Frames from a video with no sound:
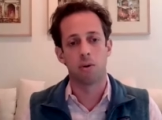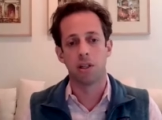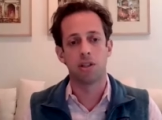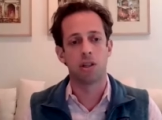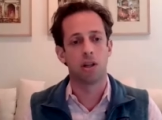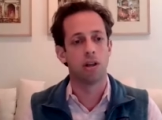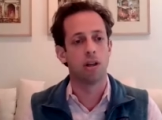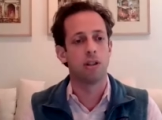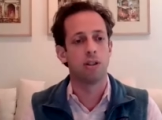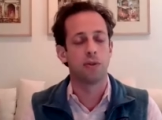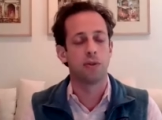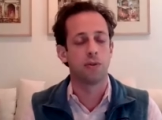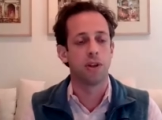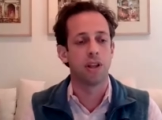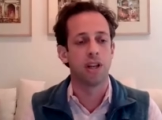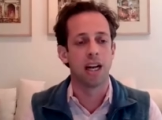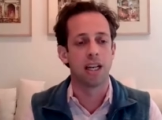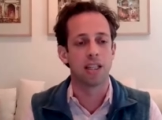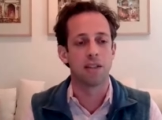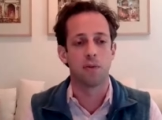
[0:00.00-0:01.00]
returns
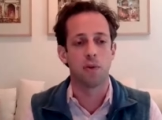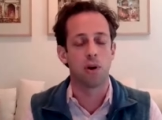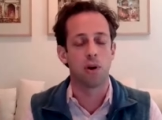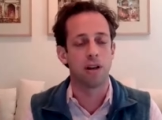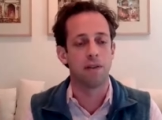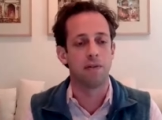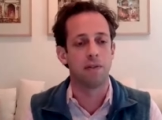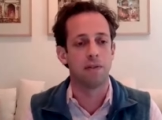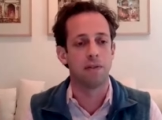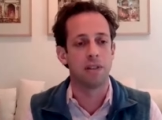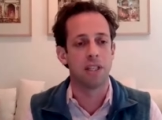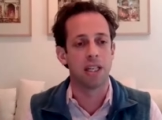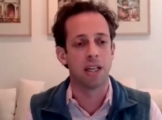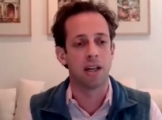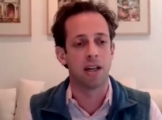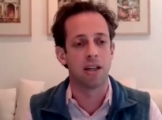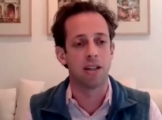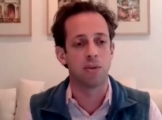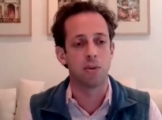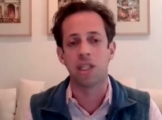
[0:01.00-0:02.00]
for the next 40, 50
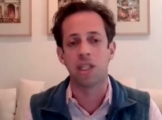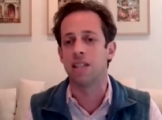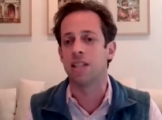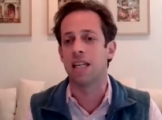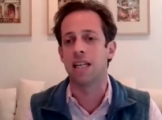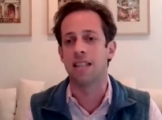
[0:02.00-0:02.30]
years, which